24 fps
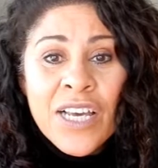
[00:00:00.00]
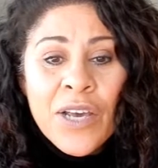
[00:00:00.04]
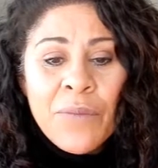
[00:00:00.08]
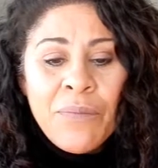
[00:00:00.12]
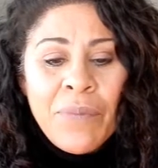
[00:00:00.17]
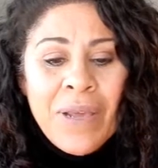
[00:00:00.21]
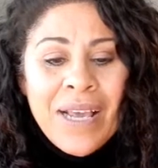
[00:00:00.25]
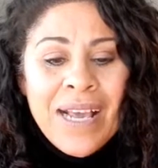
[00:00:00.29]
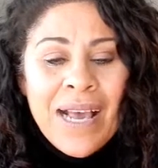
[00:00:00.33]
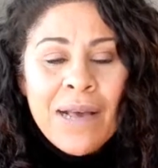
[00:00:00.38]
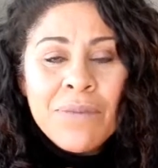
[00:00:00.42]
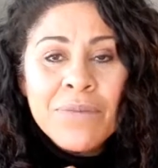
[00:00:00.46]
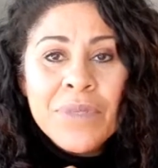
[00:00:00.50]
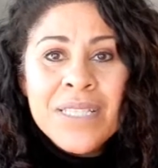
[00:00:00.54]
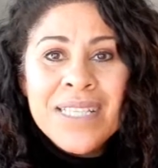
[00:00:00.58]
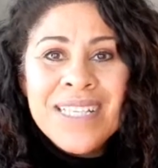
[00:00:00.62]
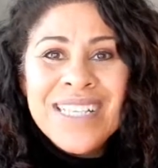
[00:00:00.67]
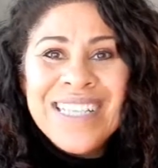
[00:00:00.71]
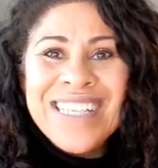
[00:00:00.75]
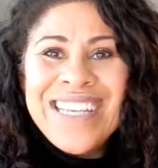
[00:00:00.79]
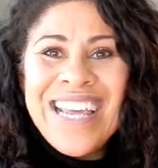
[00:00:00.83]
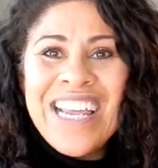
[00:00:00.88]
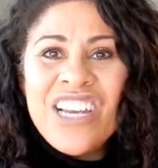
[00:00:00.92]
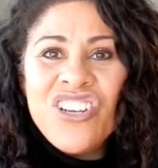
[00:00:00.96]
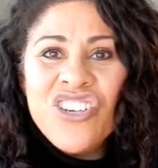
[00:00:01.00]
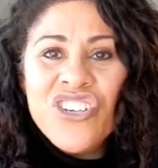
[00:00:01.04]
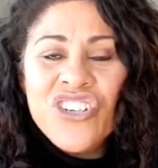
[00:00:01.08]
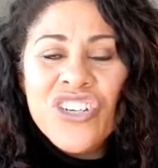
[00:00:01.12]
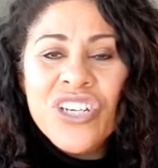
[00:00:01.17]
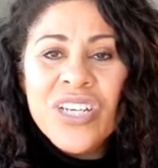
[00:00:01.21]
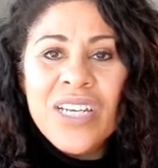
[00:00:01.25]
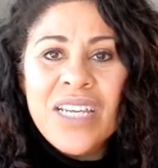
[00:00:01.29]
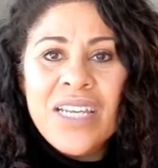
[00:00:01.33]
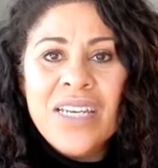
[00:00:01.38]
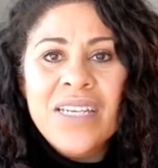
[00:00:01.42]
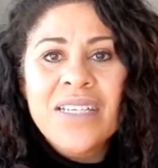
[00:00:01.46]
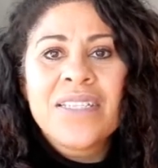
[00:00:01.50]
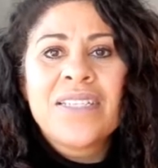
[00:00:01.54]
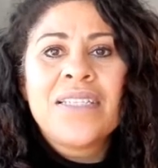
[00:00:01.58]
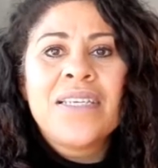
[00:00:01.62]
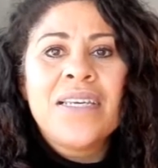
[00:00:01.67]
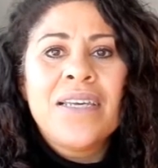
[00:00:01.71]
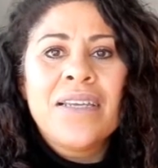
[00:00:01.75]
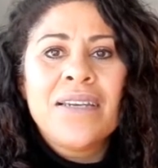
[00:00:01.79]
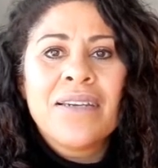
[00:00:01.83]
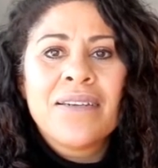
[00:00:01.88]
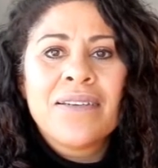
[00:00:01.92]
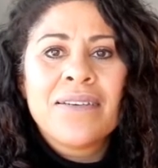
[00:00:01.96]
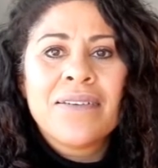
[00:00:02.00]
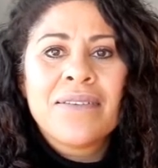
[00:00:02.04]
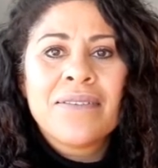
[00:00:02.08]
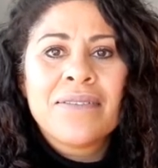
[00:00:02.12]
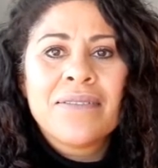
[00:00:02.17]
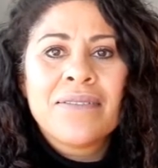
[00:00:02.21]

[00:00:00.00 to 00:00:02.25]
becomes the tension in a scene.